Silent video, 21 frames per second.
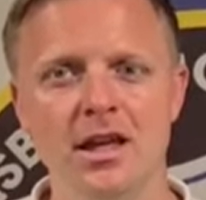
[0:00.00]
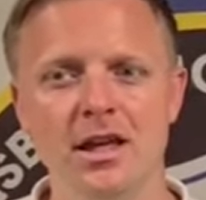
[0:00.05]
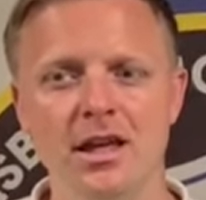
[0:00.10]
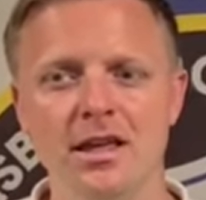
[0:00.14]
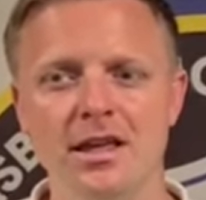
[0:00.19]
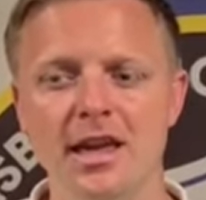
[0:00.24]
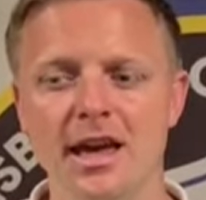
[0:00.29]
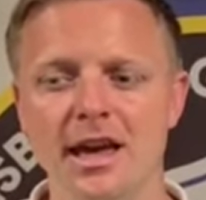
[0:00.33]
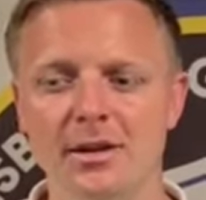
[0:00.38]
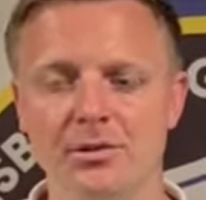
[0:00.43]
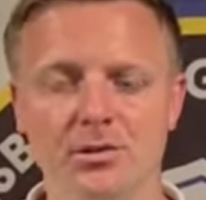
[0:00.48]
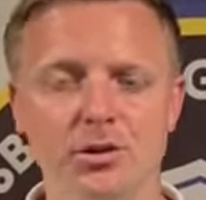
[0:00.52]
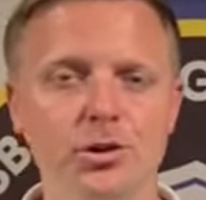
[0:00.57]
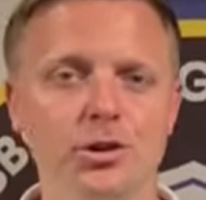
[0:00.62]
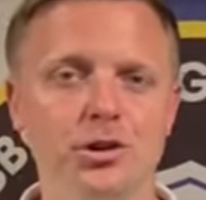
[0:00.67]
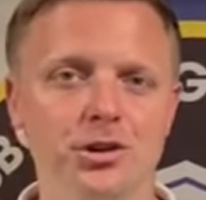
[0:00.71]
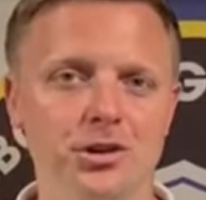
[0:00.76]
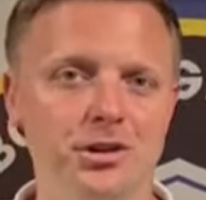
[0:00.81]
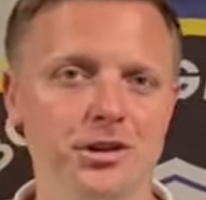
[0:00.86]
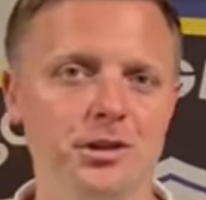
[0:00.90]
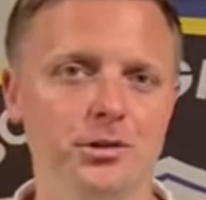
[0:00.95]
Yeah, it was
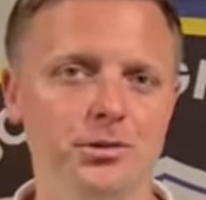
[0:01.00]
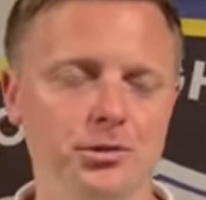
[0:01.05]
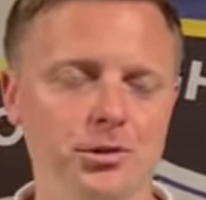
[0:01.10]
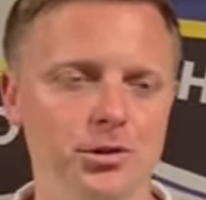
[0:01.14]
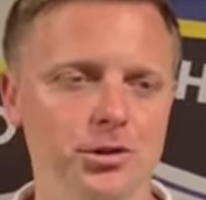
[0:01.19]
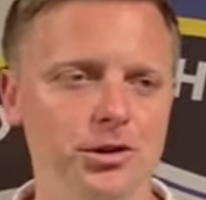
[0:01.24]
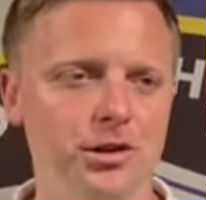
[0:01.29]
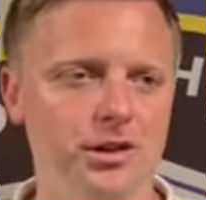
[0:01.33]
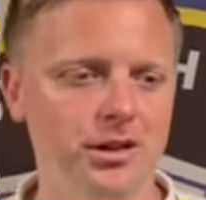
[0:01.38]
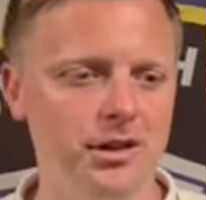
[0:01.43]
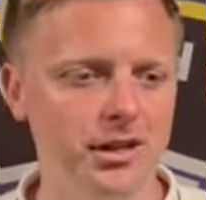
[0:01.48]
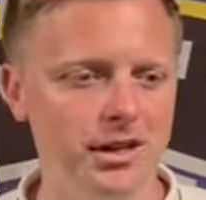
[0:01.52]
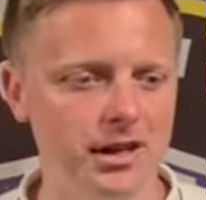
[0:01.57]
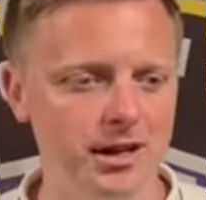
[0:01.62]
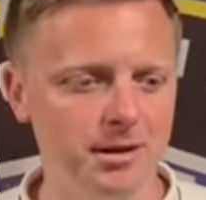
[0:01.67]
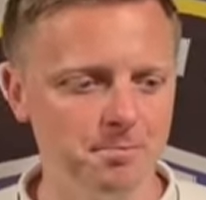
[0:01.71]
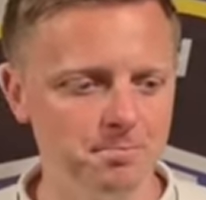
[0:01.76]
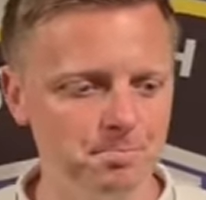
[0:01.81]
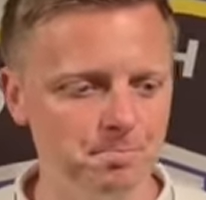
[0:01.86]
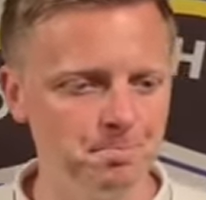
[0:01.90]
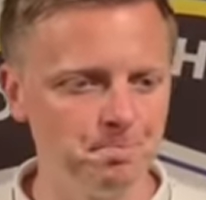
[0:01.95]
good. It was
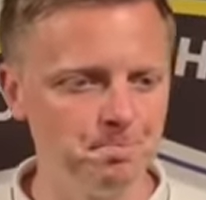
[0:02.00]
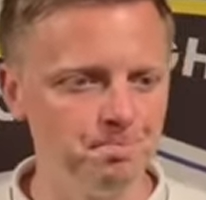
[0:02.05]
good.